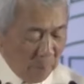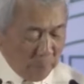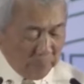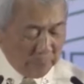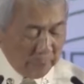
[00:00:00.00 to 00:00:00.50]

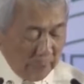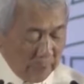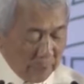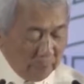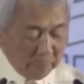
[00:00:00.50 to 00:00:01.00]

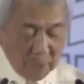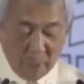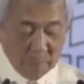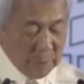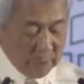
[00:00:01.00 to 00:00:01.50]
states have
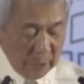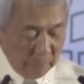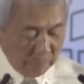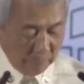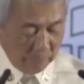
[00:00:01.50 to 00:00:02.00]
come
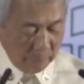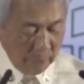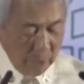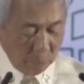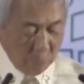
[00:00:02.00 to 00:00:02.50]
together
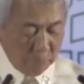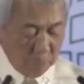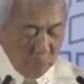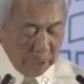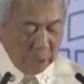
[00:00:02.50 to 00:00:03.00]
to
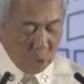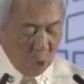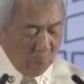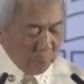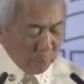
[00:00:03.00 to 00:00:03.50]
fully
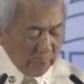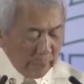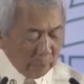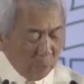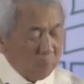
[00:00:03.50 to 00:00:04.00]

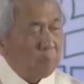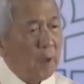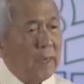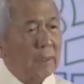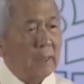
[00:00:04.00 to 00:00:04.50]
cooperate on
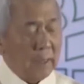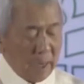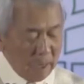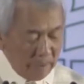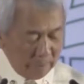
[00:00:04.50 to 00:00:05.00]
vital
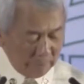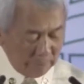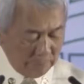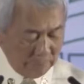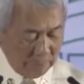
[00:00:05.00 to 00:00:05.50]

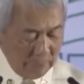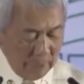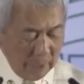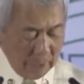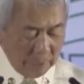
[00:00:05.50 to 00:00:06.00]
areas
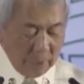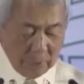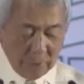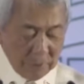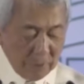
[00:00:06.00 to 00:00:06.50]

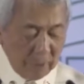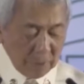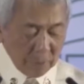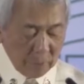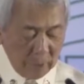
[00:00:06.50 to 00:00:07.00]
such as in
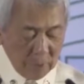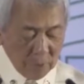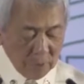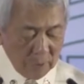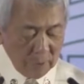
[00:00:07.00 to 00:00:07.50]

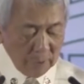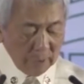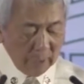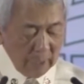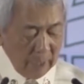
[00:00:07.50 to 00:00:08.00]
education,
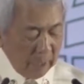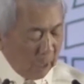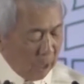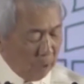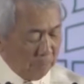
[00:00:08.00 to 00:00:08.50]

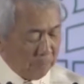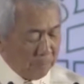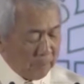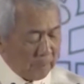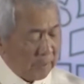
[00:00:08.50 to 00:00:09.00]
health,
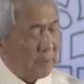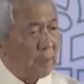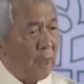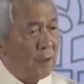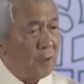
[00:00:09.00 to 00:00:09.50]

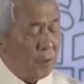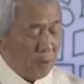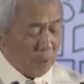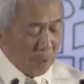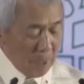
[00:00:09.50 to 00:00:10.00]

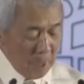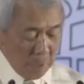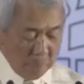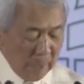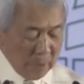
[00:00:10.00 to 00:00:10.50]
disaster
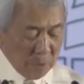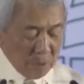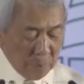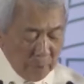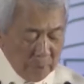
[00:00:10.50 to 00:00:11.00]

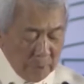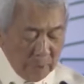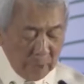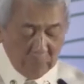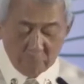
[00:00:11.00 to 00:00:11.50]
management,
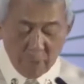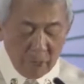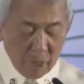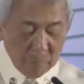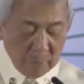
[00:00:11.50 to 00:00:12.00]

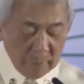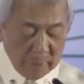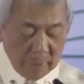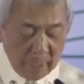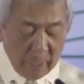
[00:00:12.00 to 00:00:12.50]
environment,
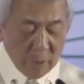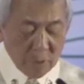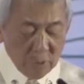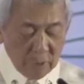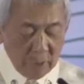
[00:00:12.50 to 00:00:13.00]

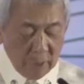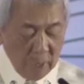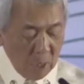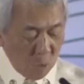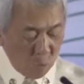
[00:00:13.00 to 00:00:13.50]
energy,
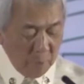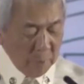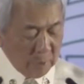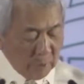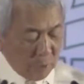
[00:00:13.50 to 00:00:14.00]

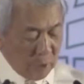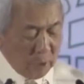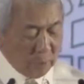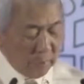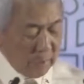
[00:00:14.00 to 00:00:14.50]
women and
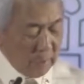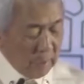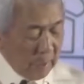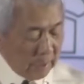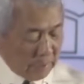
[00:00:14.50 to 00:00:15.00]
children,
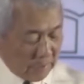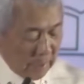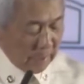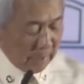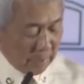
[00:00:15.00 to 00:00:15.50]
and
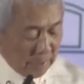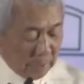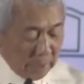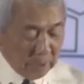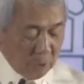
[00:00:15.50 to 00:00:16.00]
science and
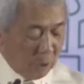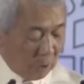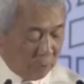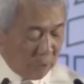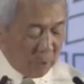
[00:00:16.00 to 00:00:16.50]

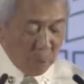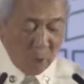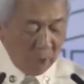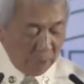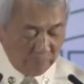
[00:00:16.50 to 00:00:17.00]
technology,
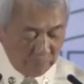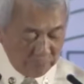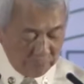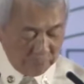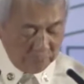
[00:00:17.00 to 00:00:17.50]
among
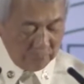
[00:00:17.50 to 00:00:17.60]
others.